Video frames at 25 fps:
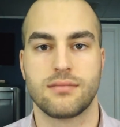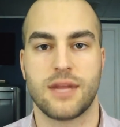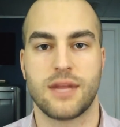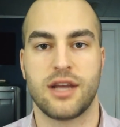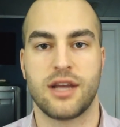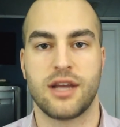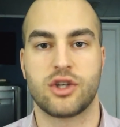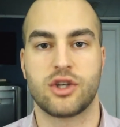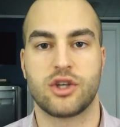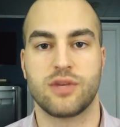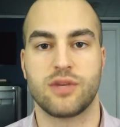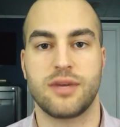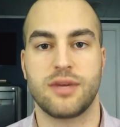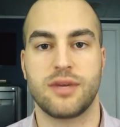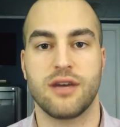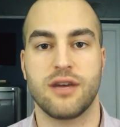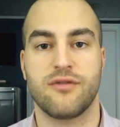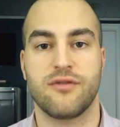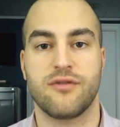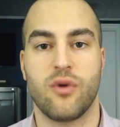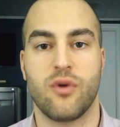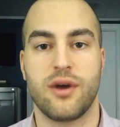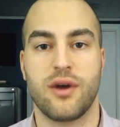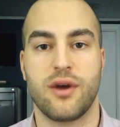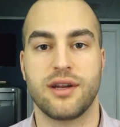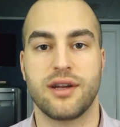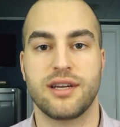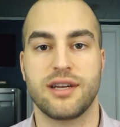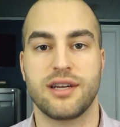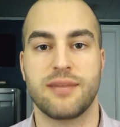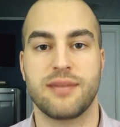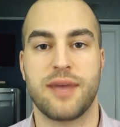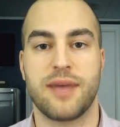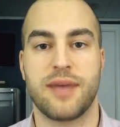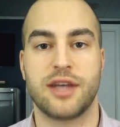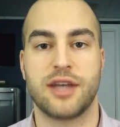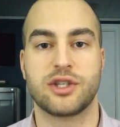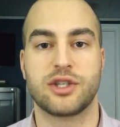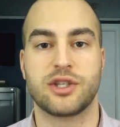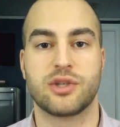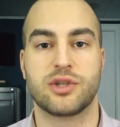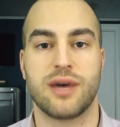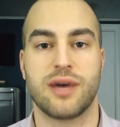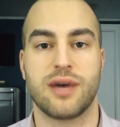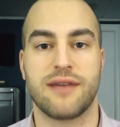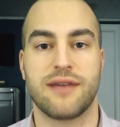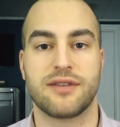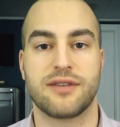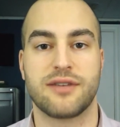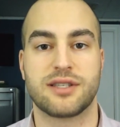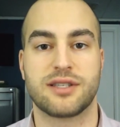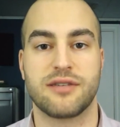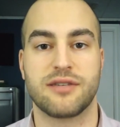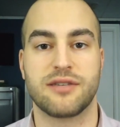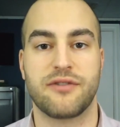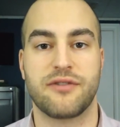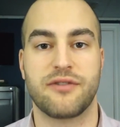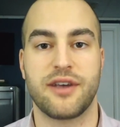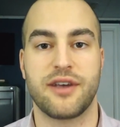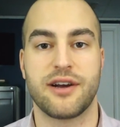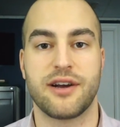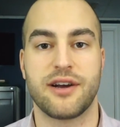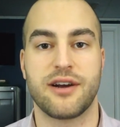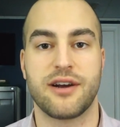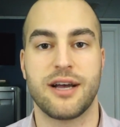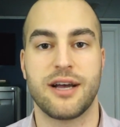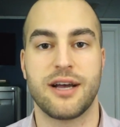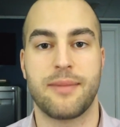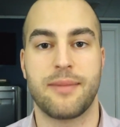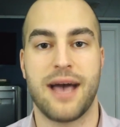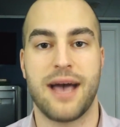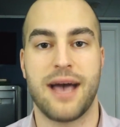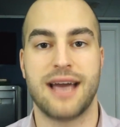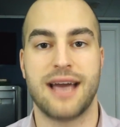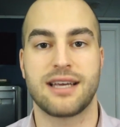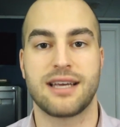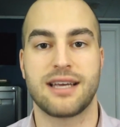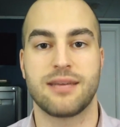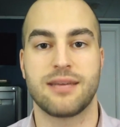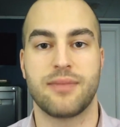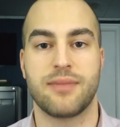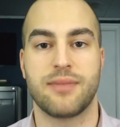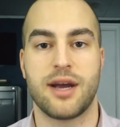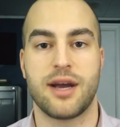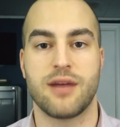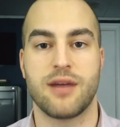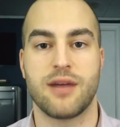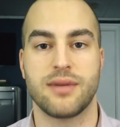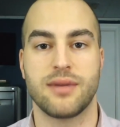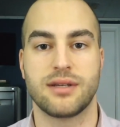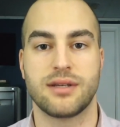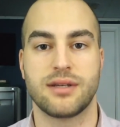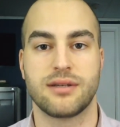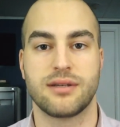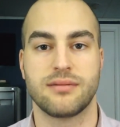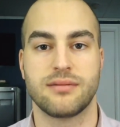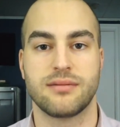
It should be avoided in patients who have severe hepatic impairment.